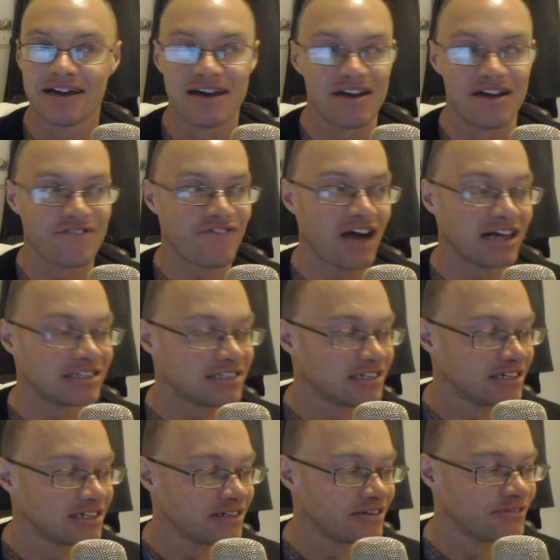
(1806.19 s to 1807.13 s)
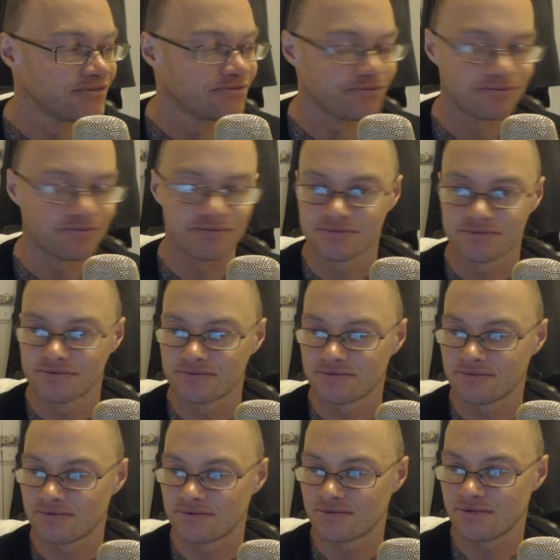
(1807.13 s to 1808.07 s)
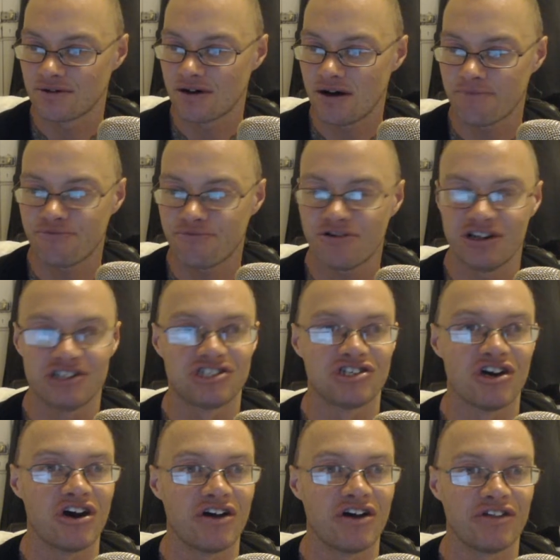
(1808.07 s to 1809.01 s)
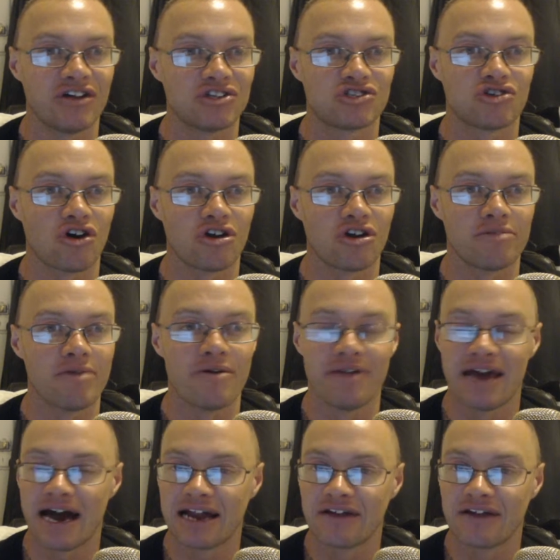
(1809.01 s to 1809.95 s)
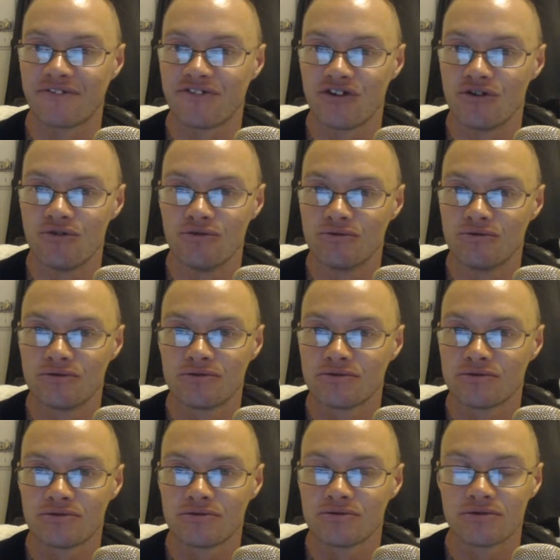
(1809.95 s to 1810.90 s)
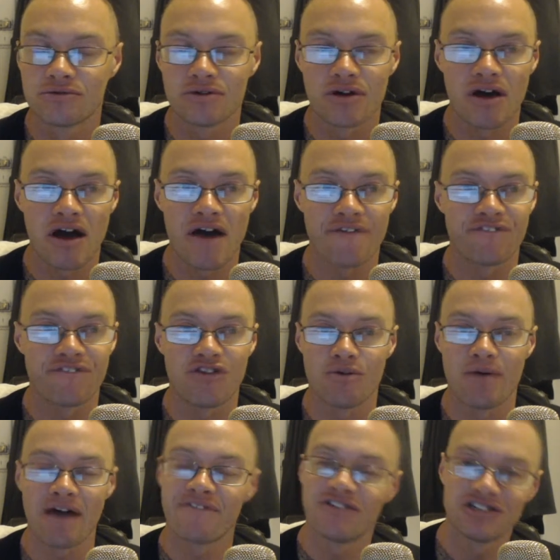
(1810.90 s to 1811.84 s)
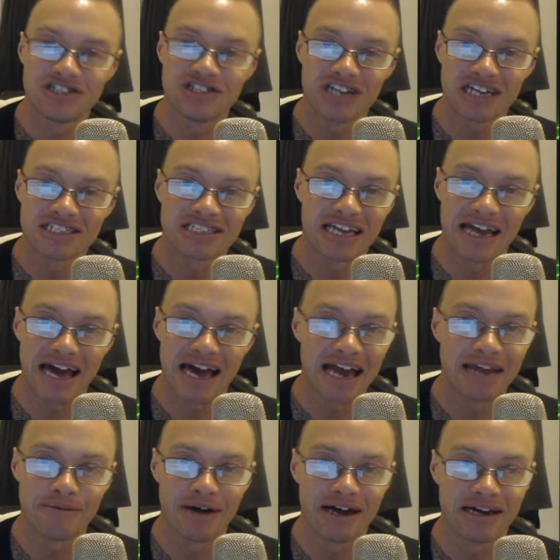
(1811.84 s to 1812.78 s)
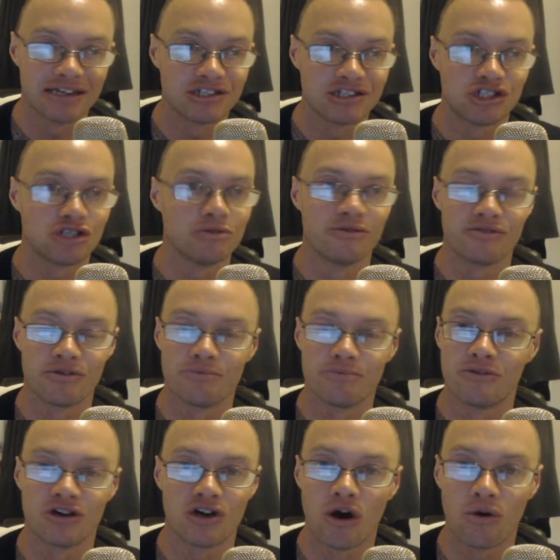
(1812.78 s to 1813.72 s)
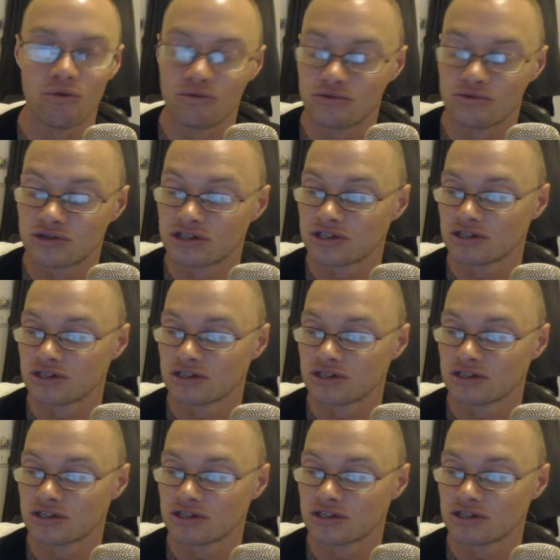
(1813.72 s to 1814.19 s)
In fact, I'm pretty certain that Tottenham only had a few efforts yesterday anyway, and 2 of them were goals.